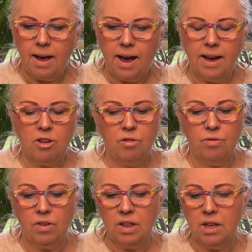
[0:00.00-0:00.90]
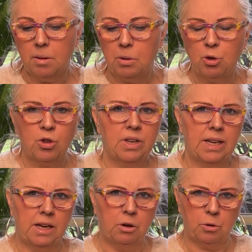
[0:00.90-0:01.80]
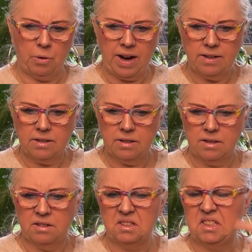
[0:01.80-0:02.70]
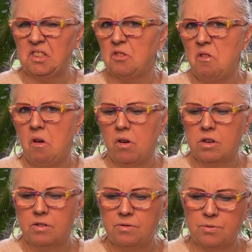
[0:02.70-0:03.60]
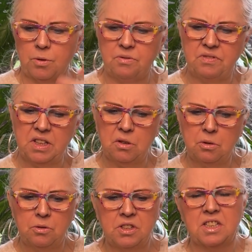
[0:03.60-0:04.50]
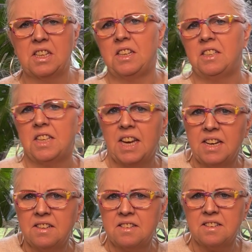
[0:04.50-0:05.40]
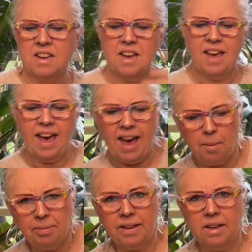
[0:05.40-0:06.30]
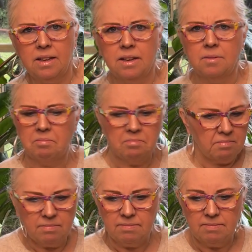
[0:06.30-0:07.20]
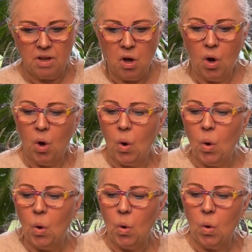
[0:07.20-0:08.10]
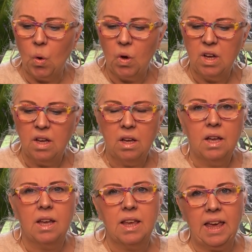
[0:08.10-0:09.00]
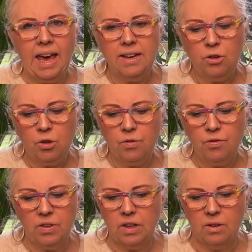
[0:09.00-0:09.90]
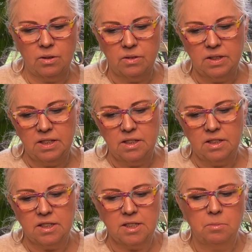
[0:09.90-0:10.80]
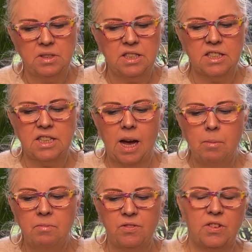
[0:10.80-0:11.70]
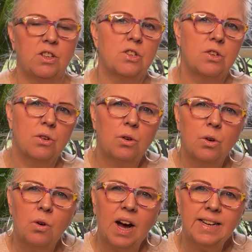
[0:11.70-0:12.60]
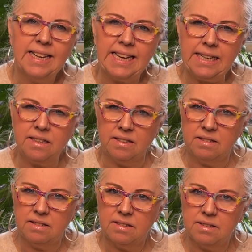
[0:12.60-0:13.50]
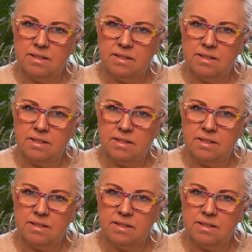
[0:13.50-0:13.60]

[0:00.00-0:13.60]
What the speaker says: Are you feeling emotionally great, strong, fulfilled, content, happy? Or can you feel some discomfort or unease?